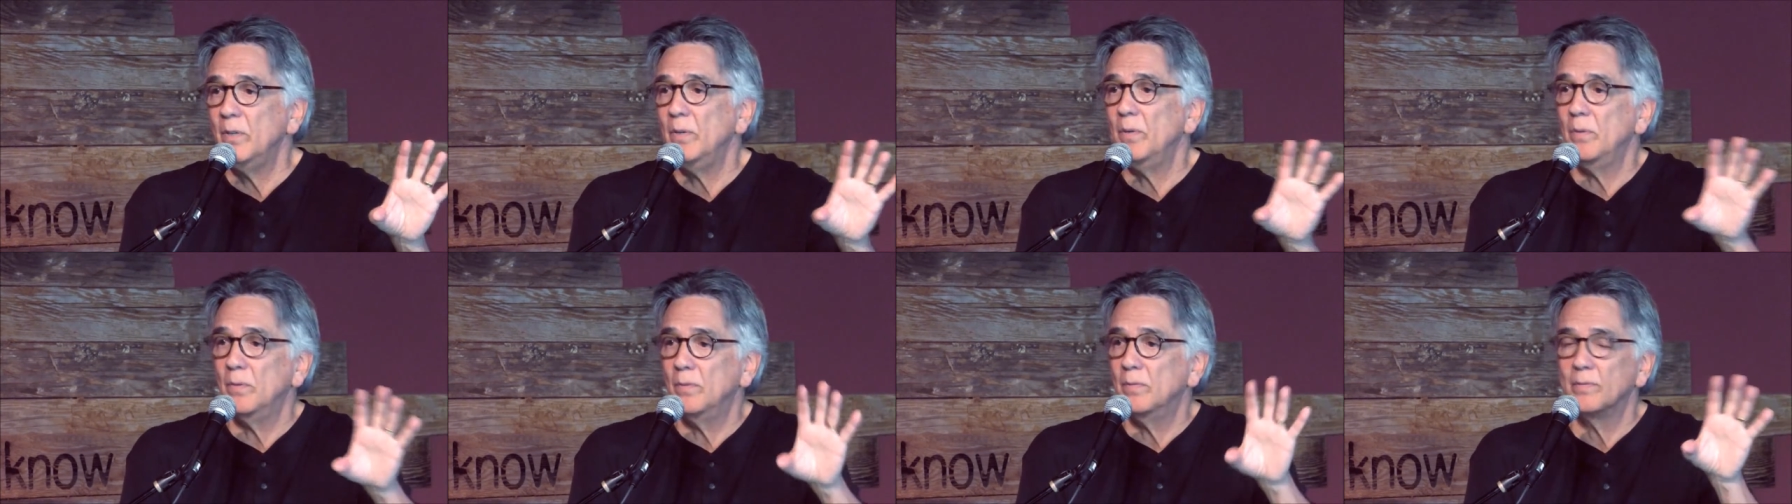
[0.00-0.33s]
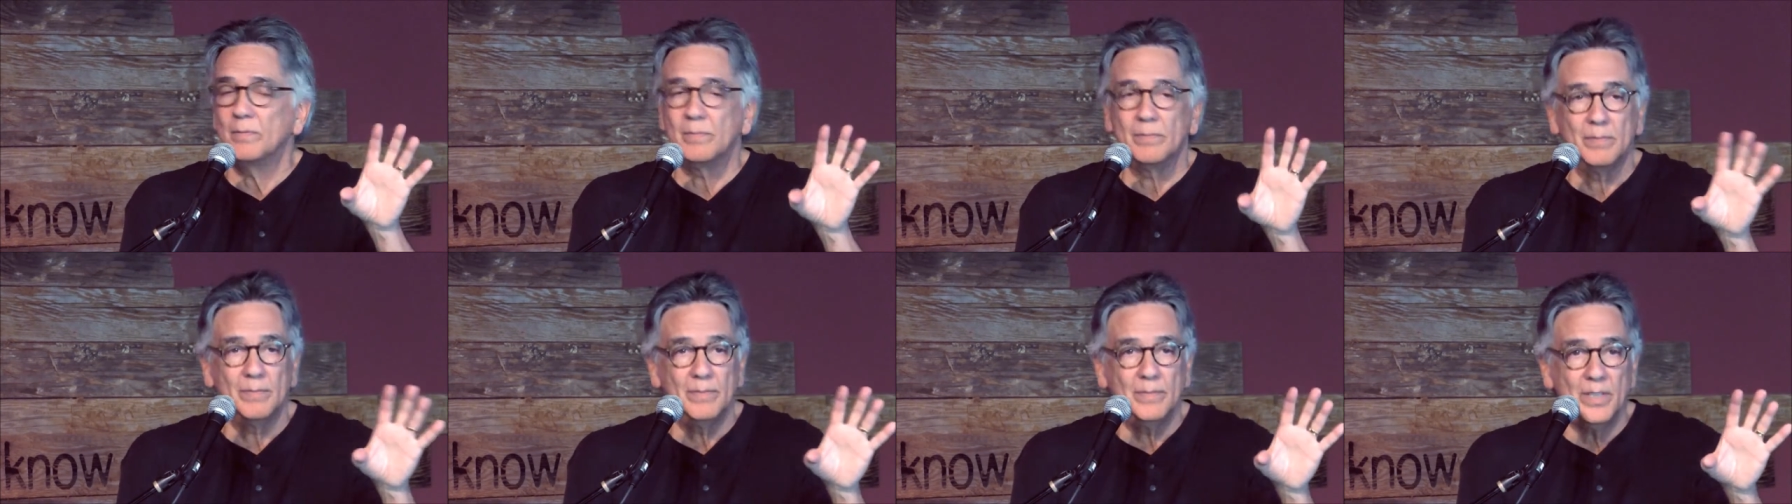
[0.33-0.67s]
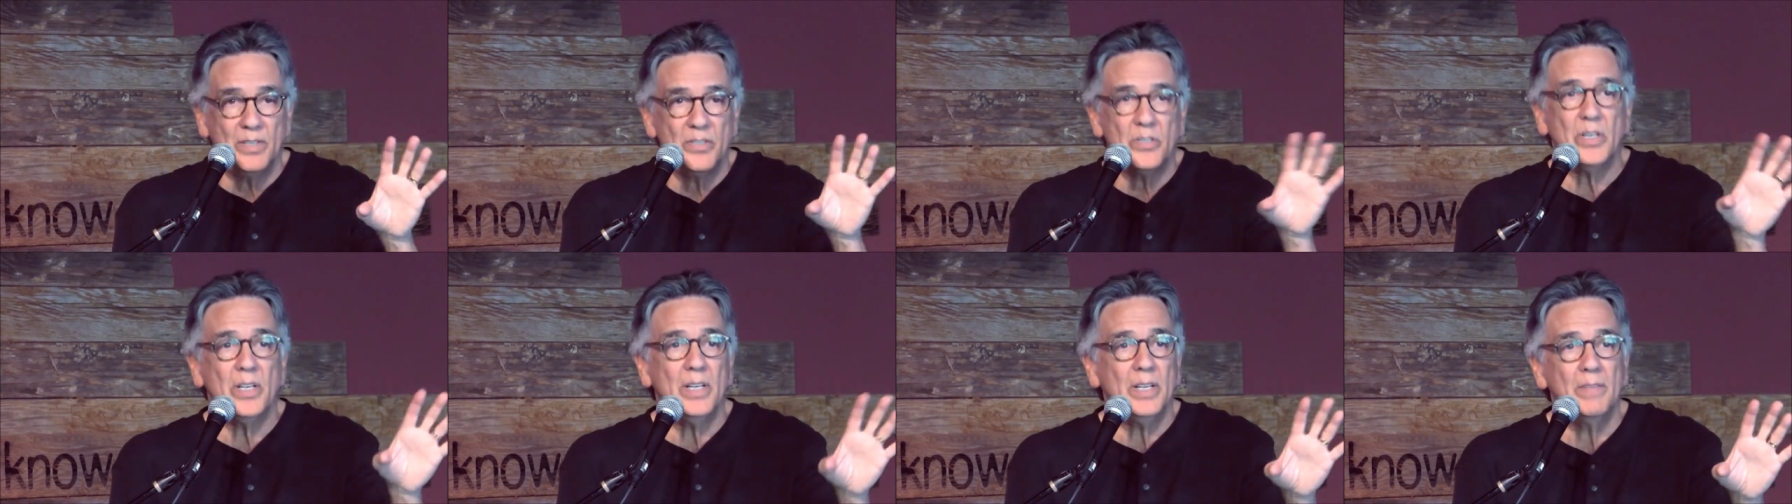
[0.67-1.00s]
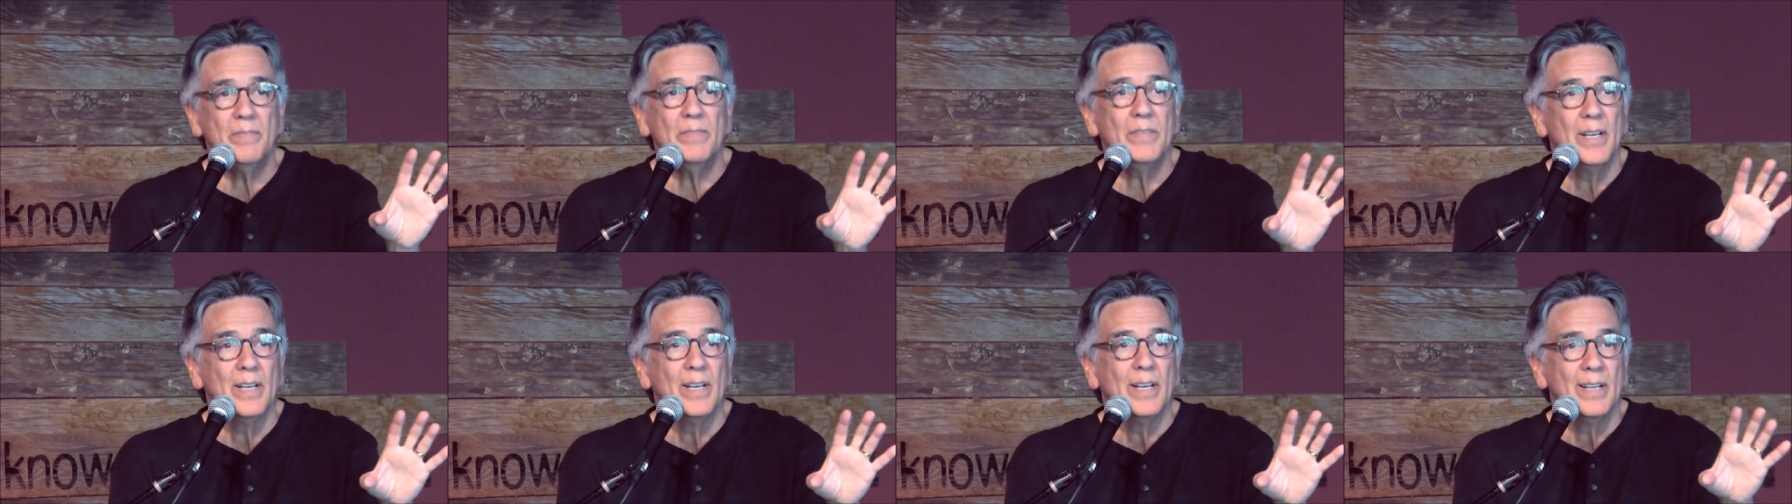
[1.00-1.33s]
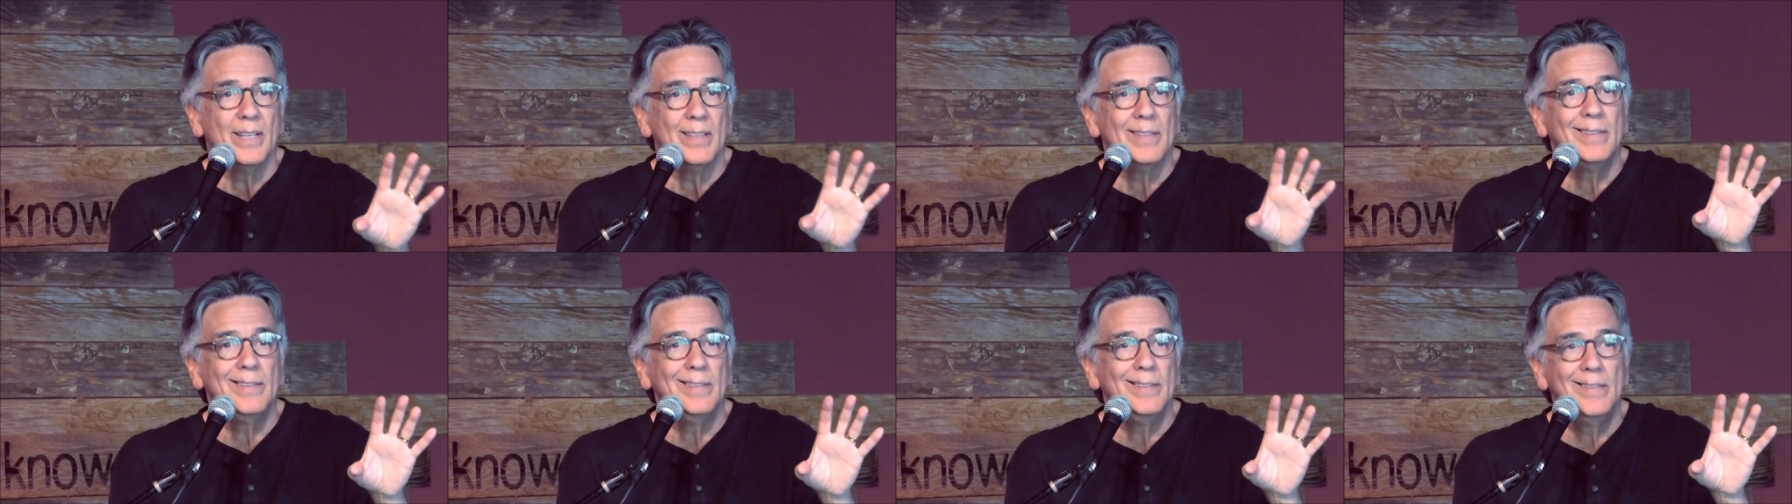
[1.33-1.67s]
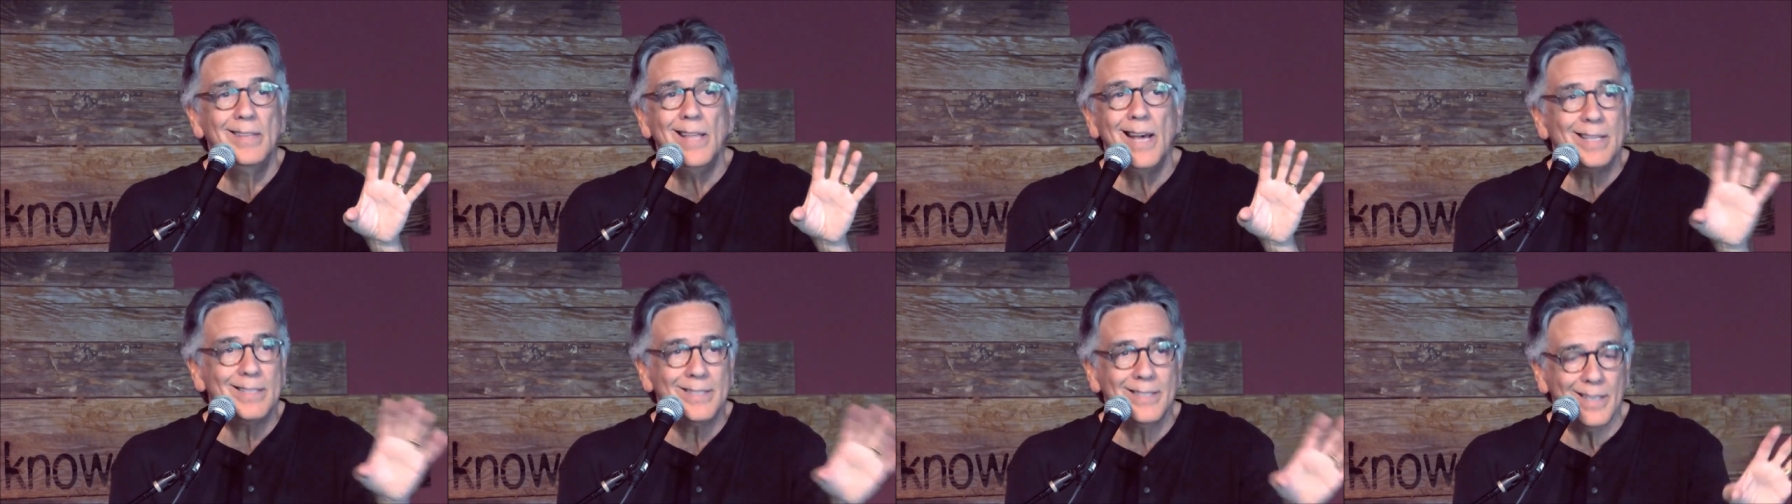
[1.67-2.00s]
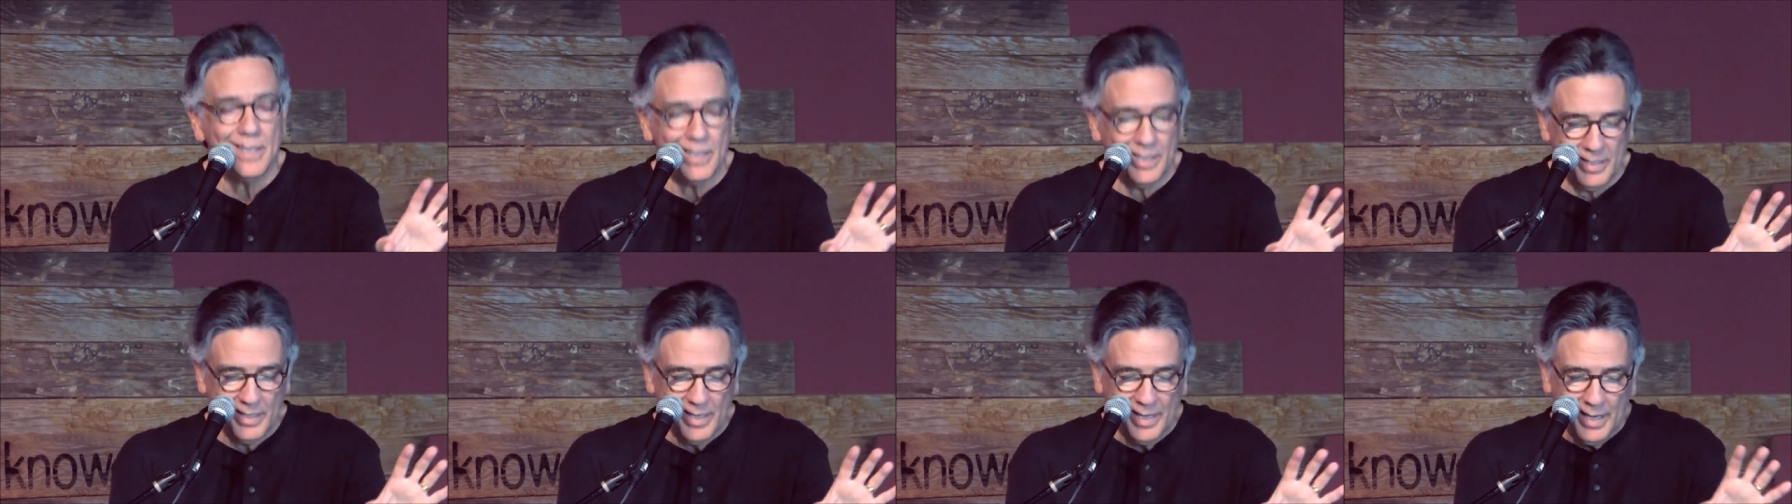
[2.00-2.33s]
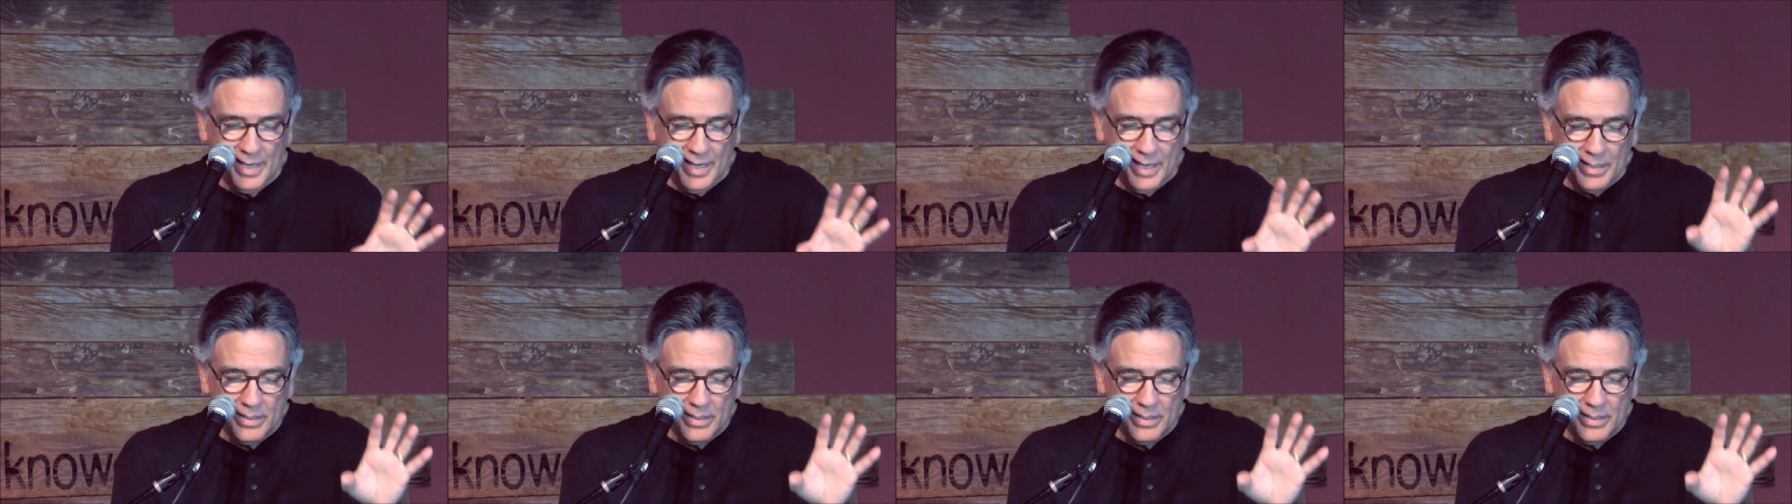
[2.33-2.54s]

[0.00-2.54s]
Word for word: you achieved, that's it.